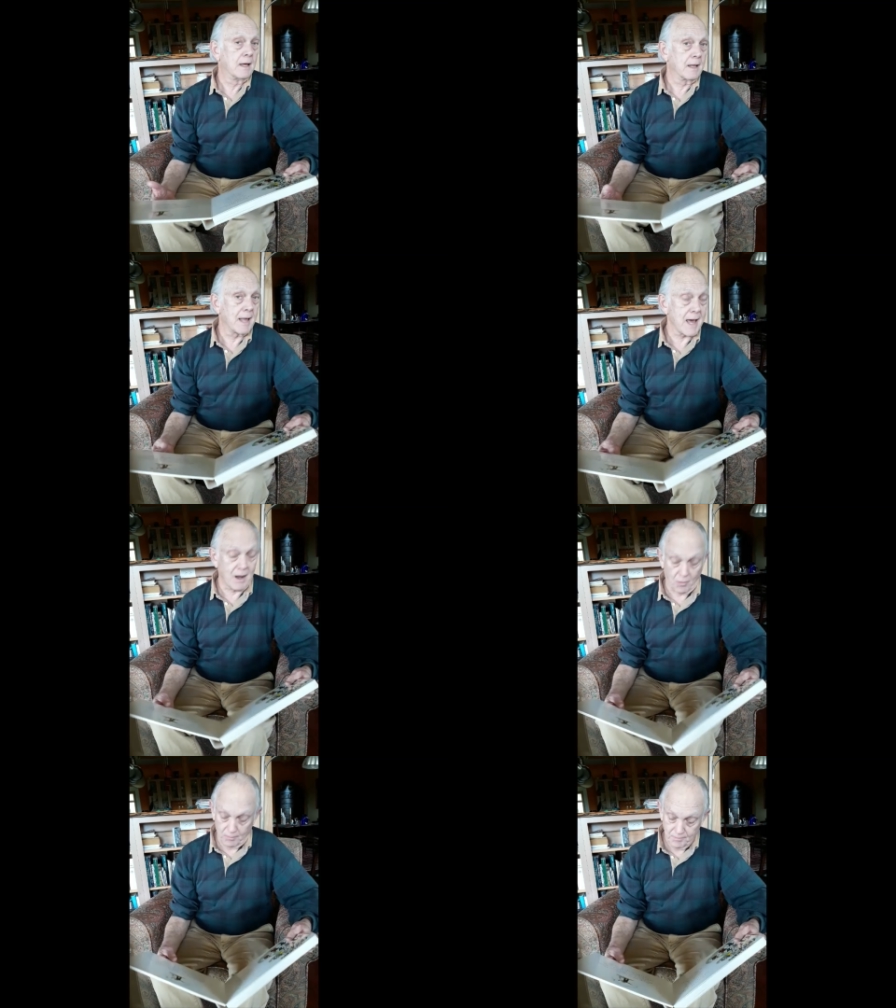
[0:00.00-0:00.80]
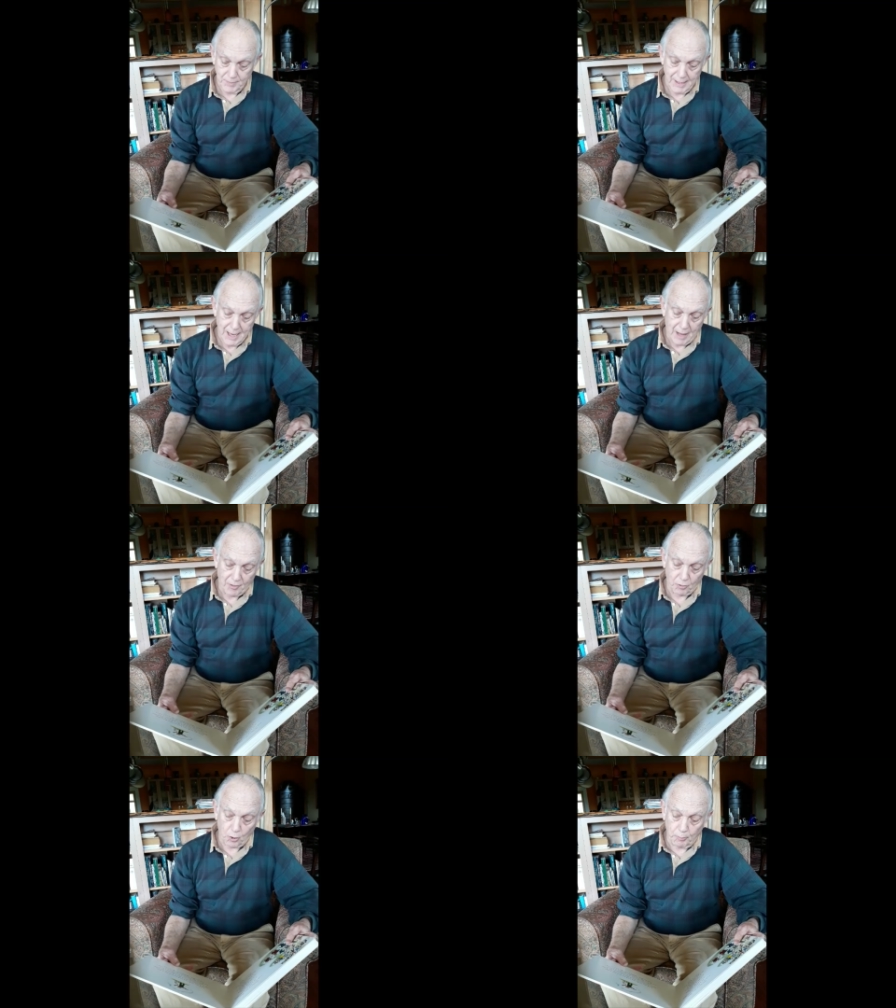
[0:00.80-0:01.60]
Now, the
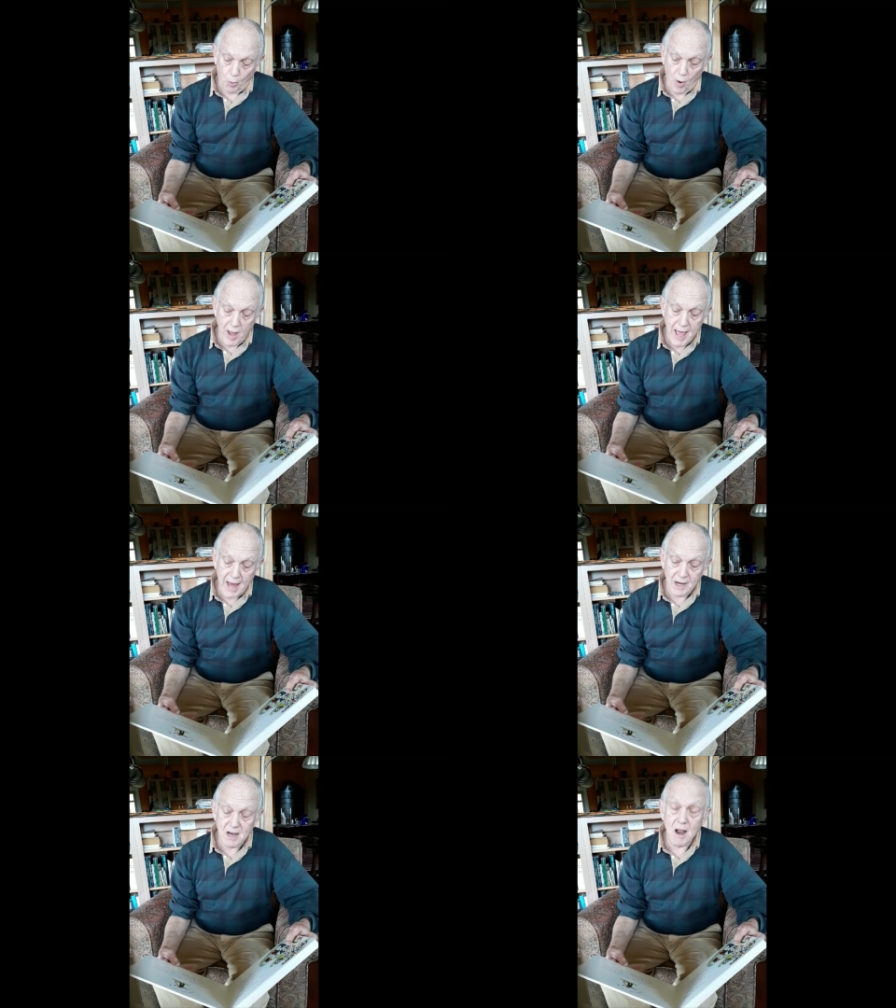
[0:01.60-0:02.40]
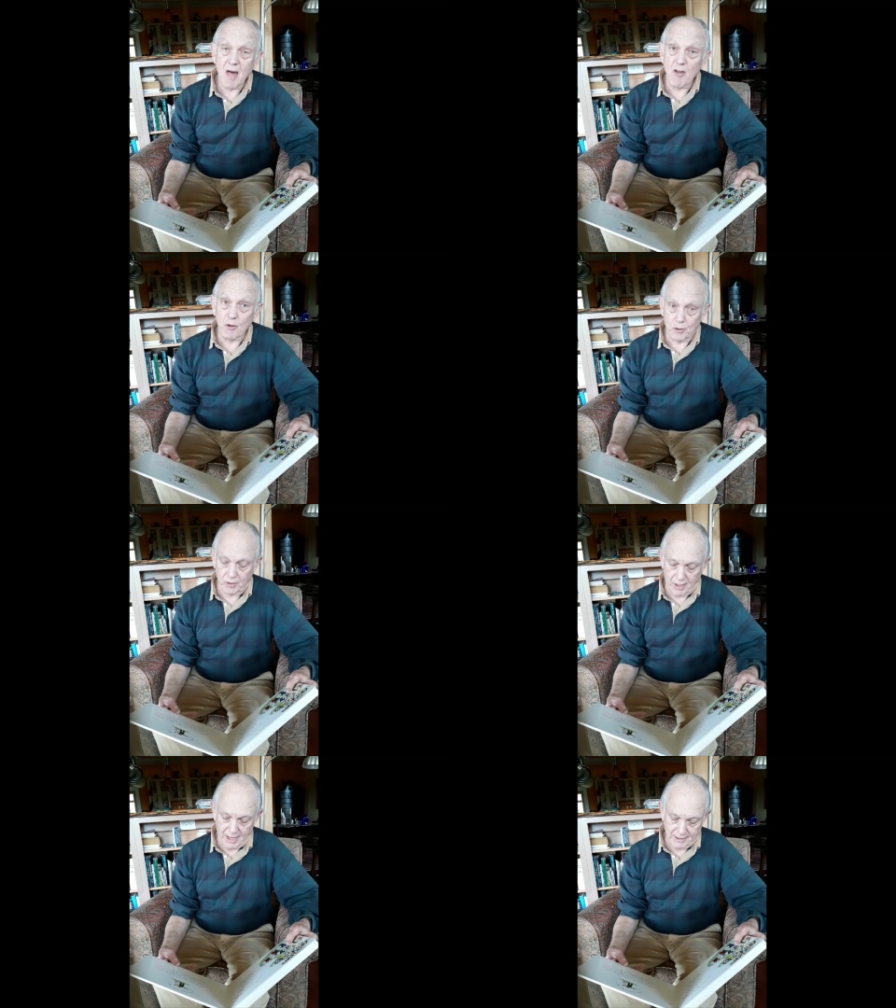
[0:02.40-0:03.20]
little boy had another good
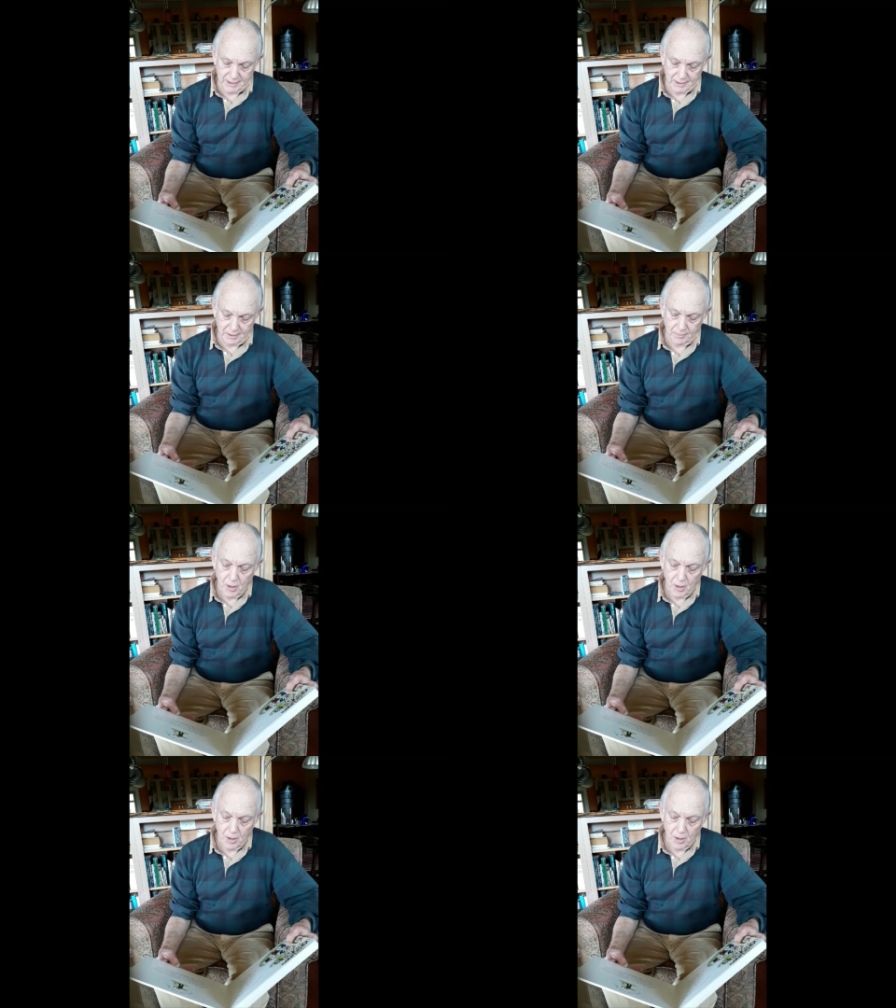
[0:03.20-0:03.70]
idea.